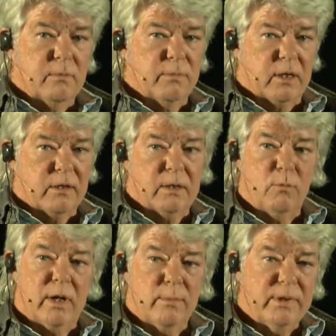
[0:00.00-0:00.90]
because I
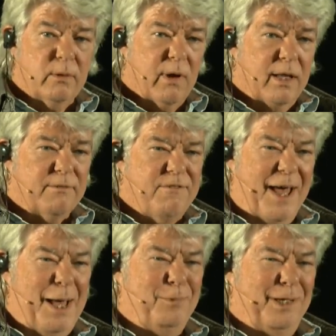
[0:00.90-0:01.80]
didn't want to be around the
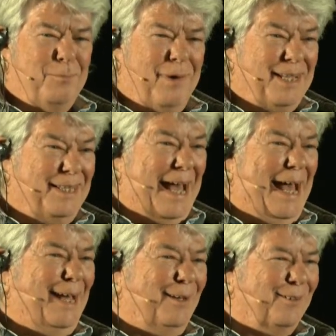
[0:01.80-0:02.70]
family of my
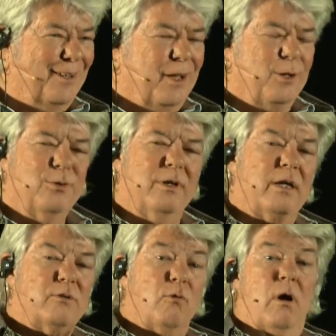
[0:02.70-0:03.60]
dad who
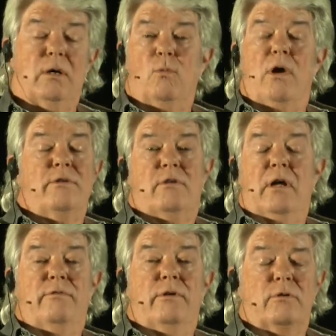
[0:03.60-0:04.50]
got drunk and watched
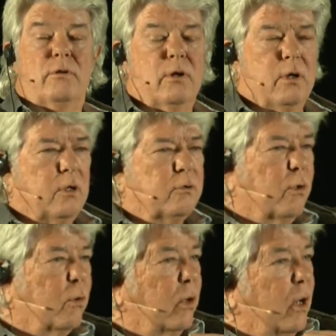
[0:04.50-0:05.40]
television.
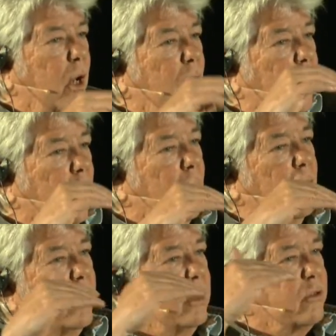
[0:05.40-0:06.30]
So
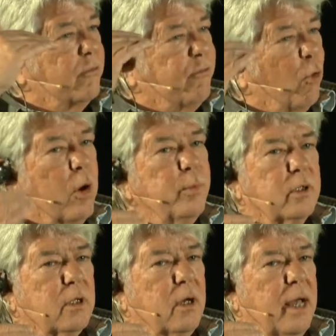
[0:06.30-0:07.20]
it's a formula,